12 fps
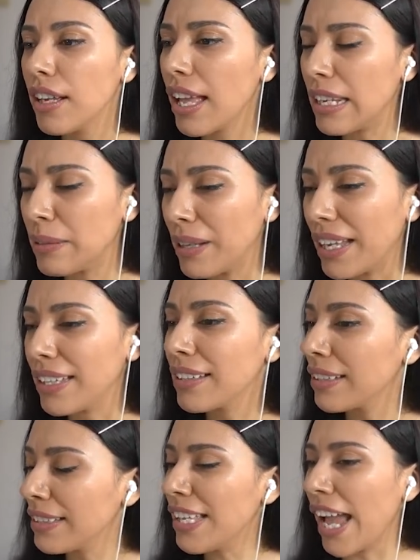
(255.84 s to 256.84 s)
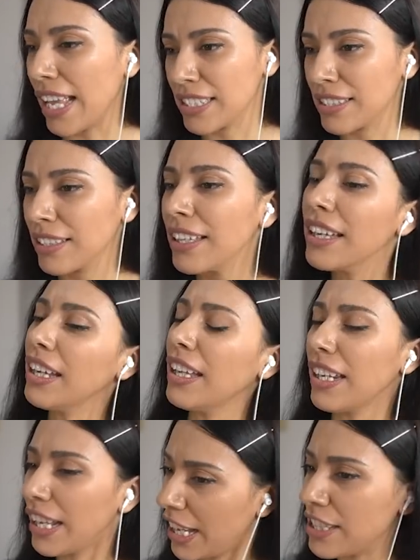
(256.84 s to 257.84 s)
Anyway, yes,
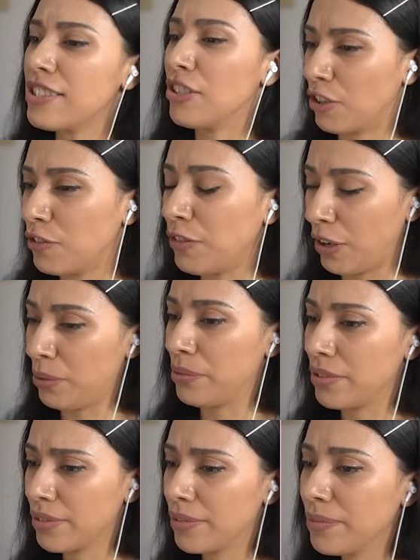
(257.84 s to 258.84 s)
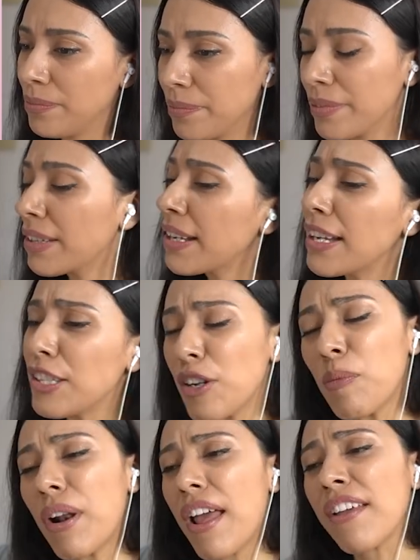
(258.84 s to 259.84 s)
it is your phone. And you know
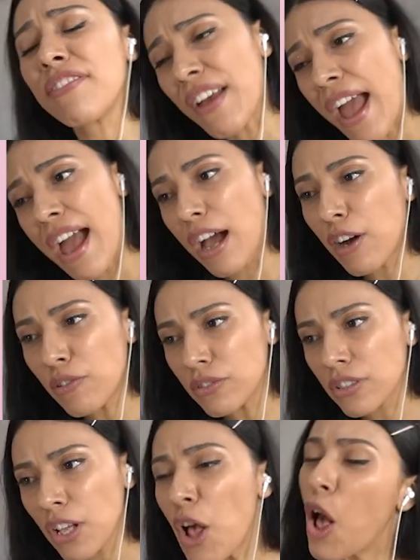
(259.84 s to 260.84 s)
what I found?